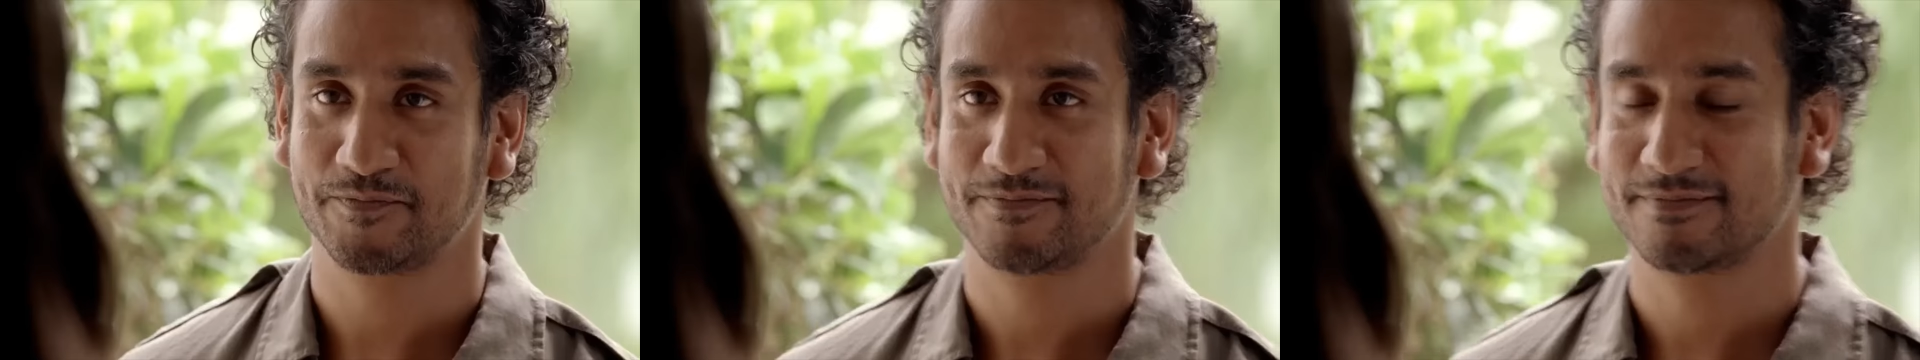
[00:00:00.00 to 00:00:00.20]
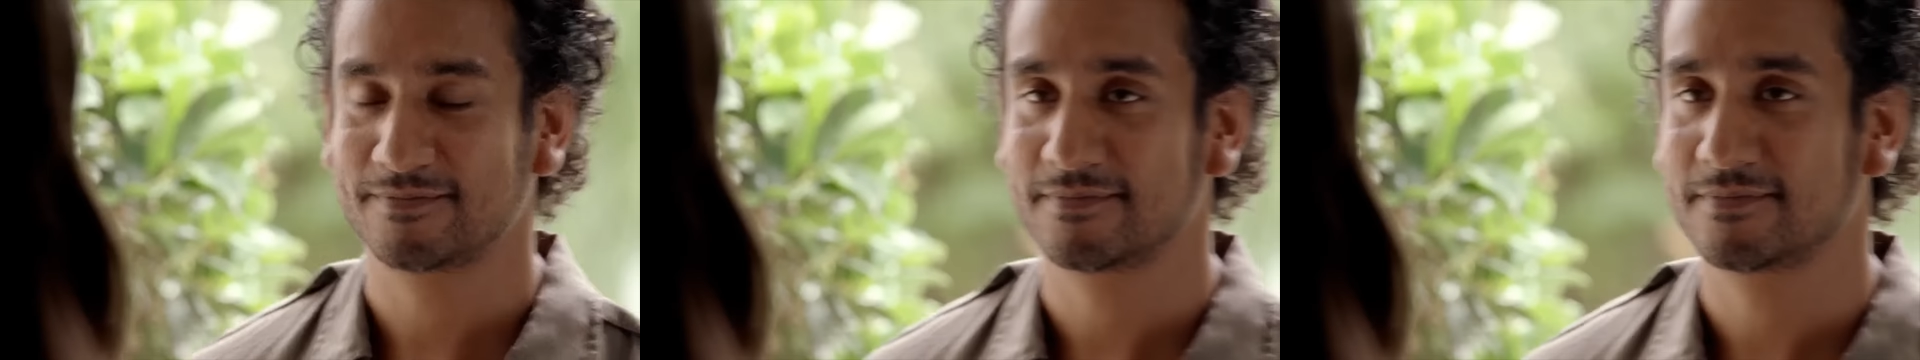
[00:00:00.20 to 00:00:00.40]

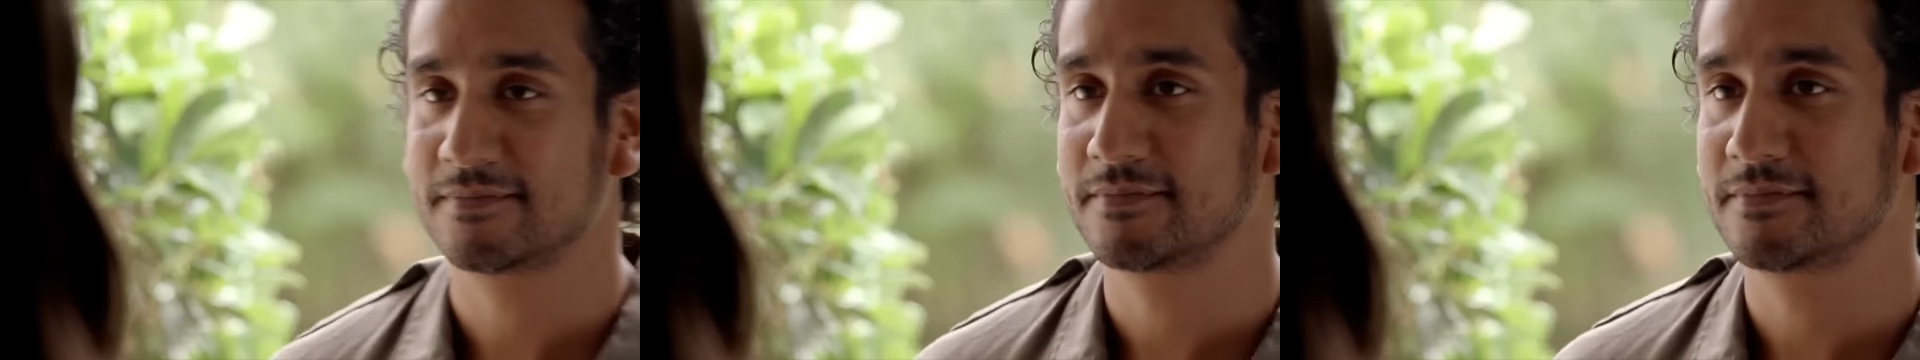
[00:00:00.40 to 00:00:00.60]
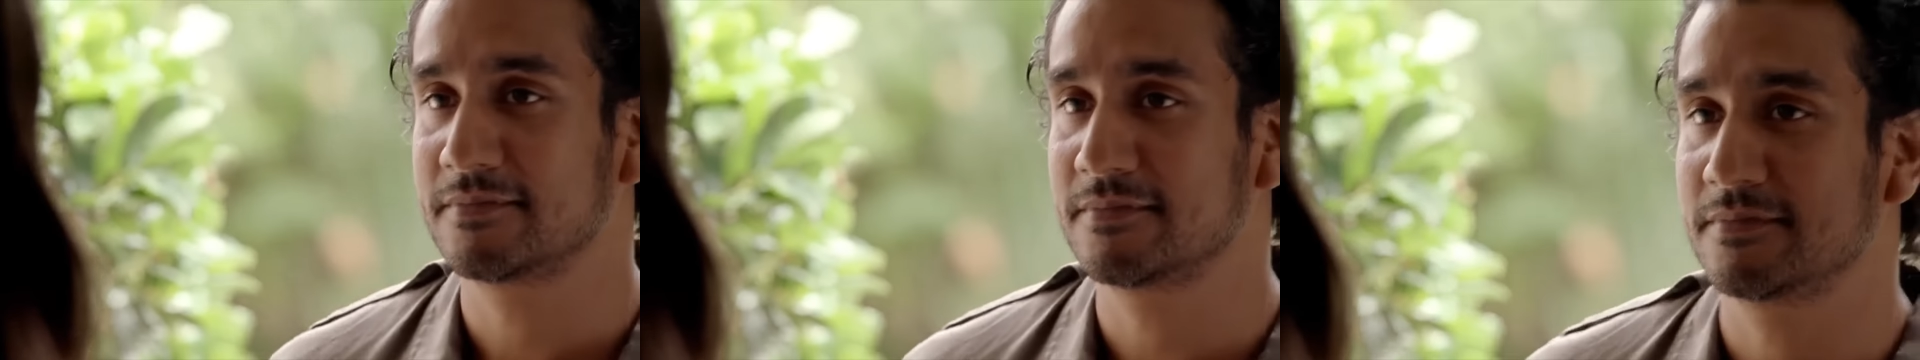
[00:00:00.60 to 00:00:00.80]

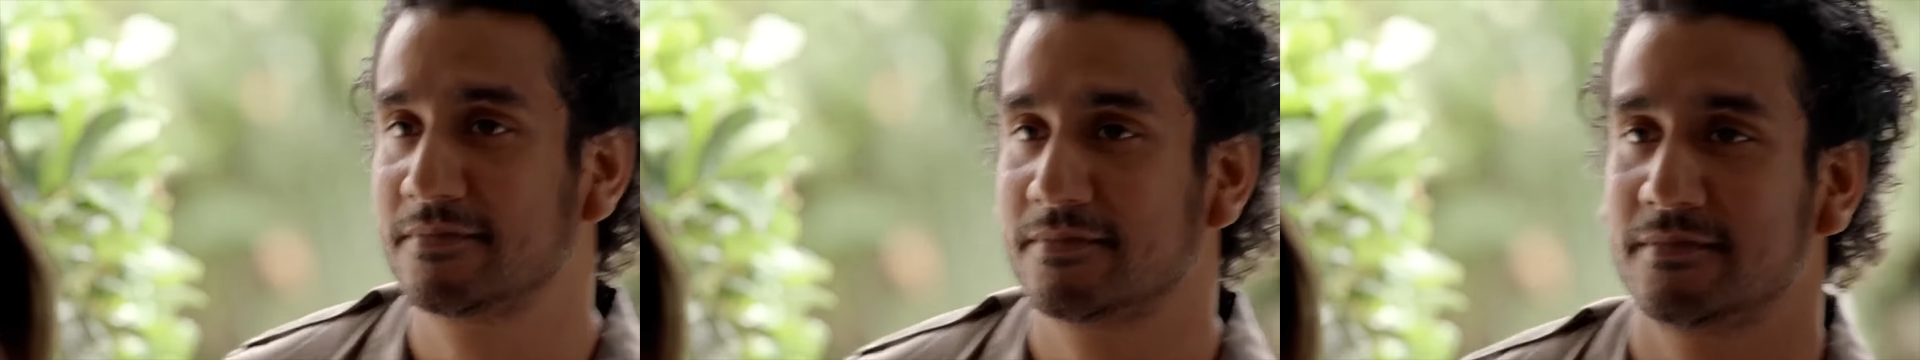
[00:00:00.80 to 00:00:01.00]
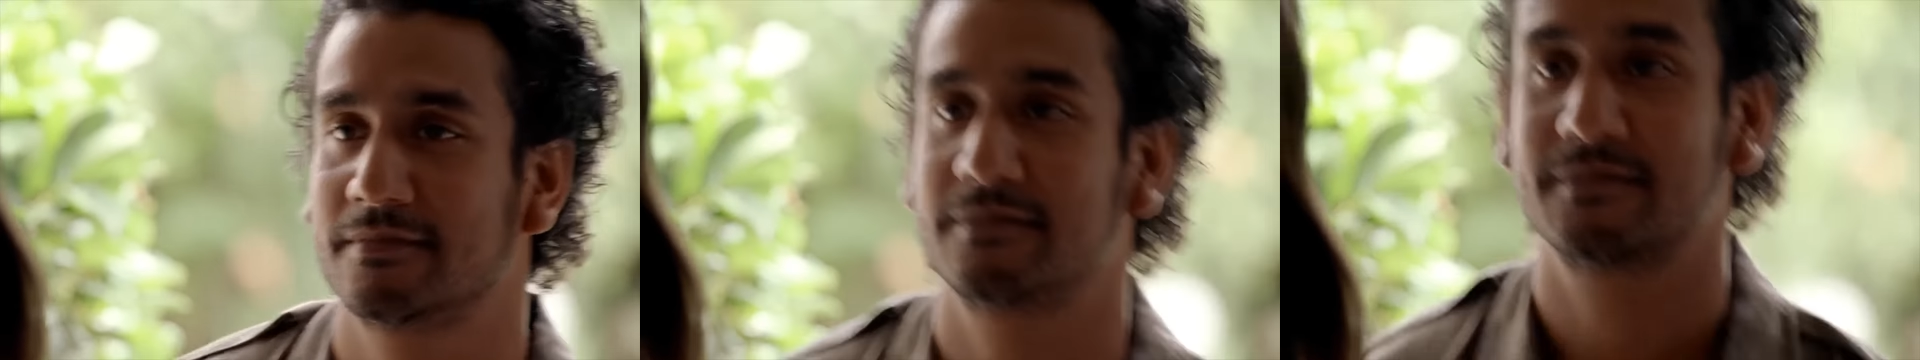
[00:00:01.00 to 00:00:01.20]
past,
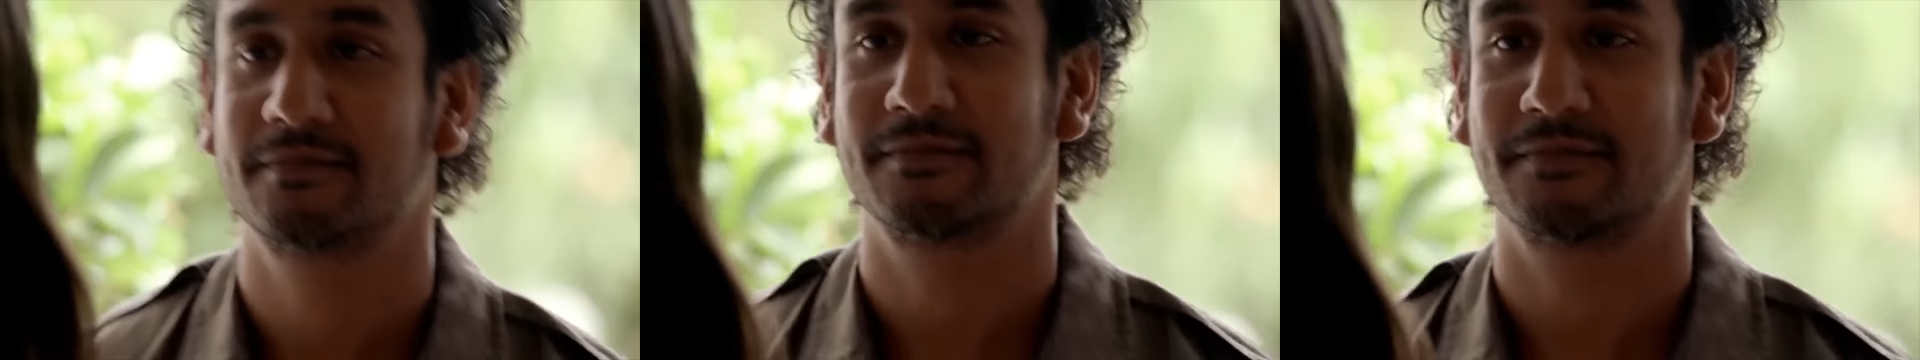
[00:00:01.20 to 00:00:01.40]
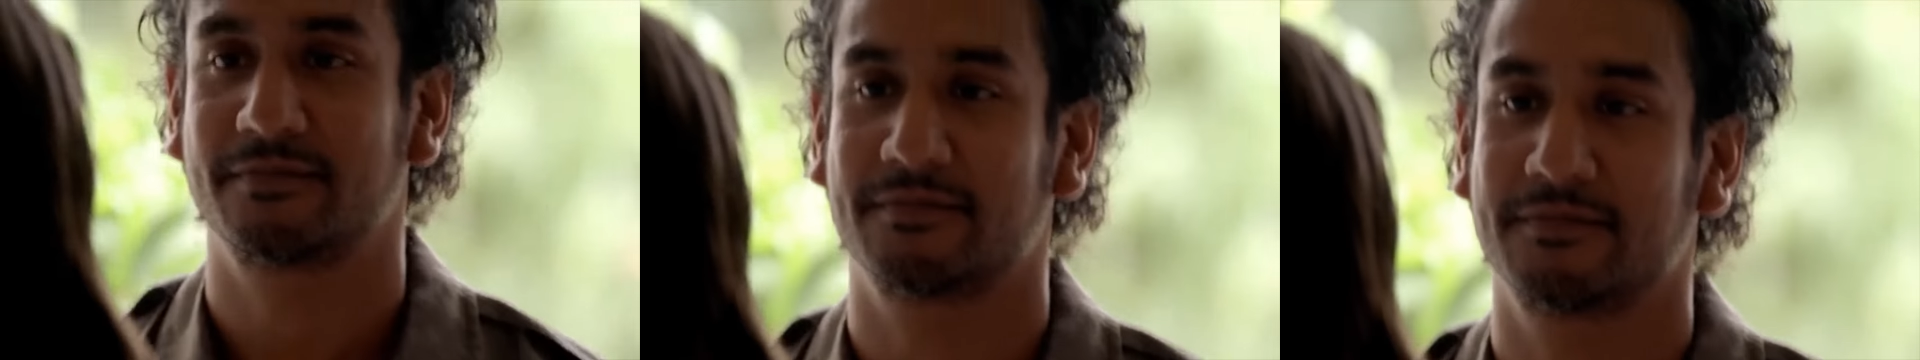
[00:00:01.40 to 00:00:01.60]
long
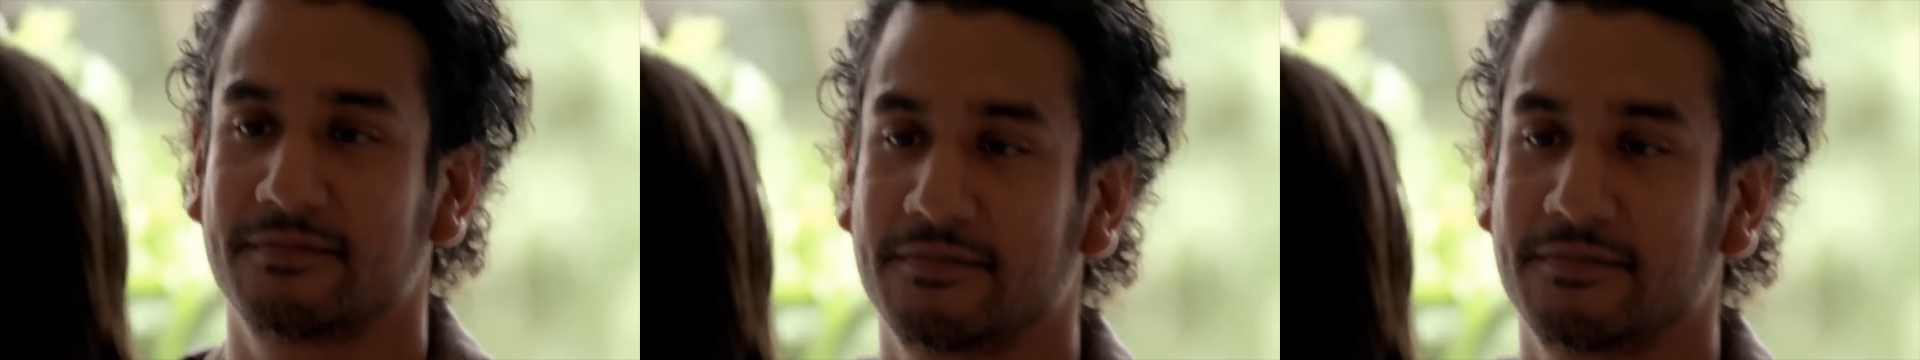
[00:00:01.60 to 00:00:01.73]
before his